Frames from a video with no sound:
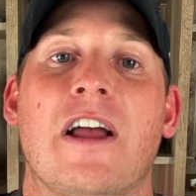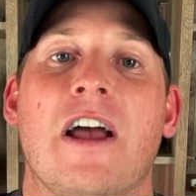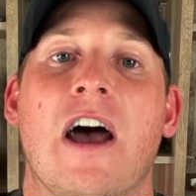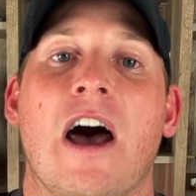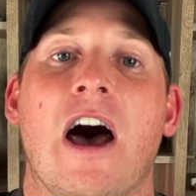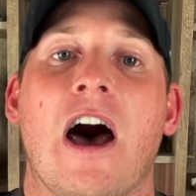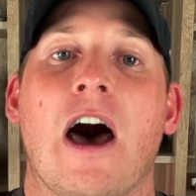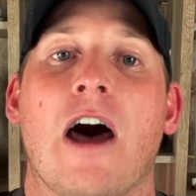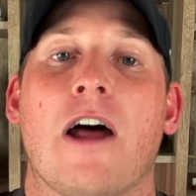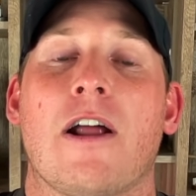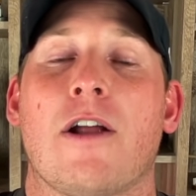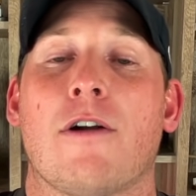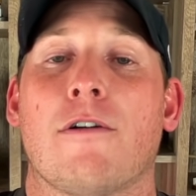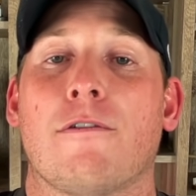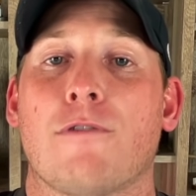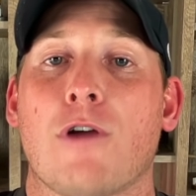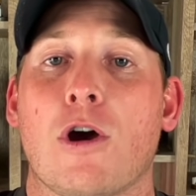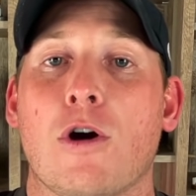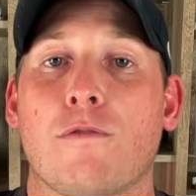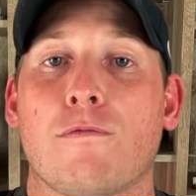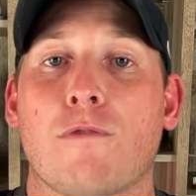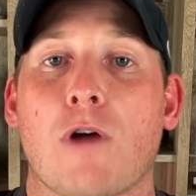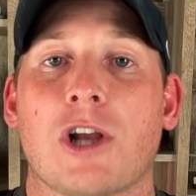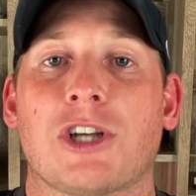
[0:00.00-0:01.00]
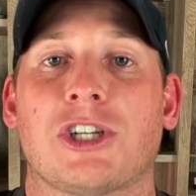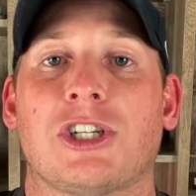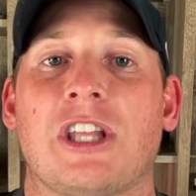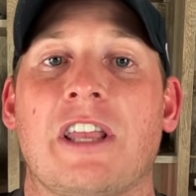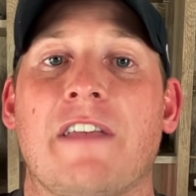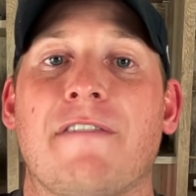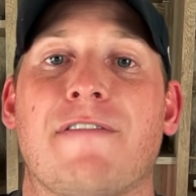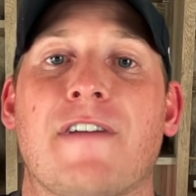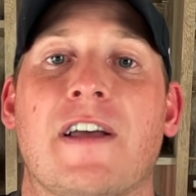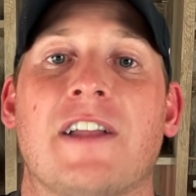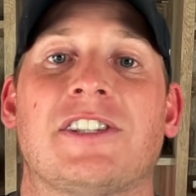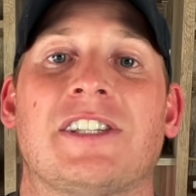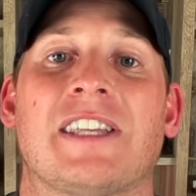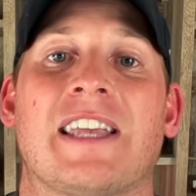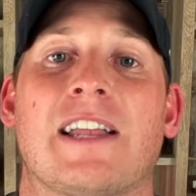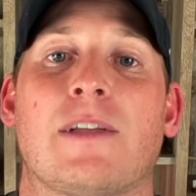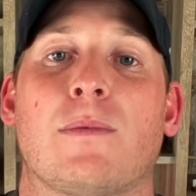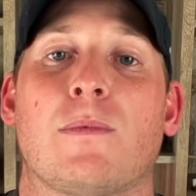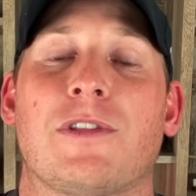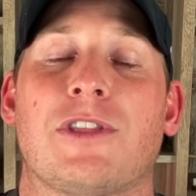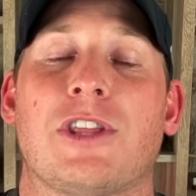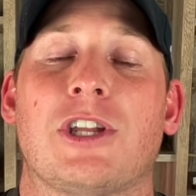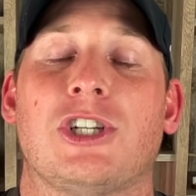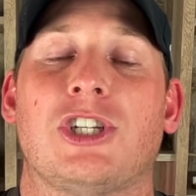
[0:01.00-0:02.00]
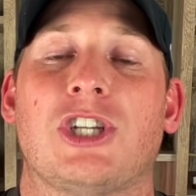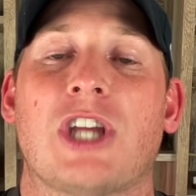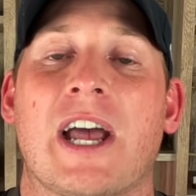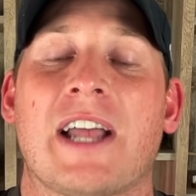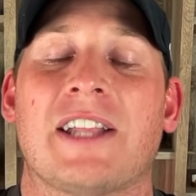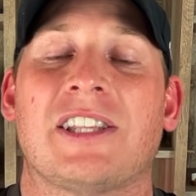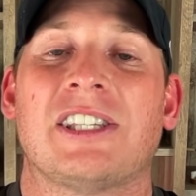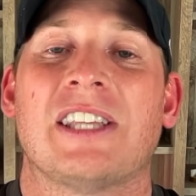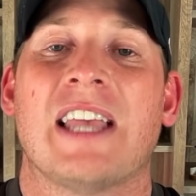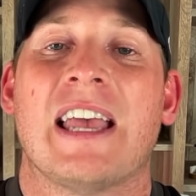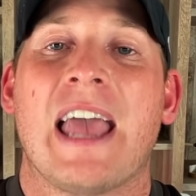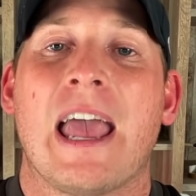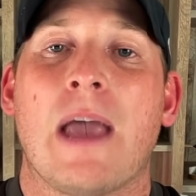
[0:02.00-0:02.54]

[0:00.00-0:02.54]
uh, a road rush defense again with the Jets,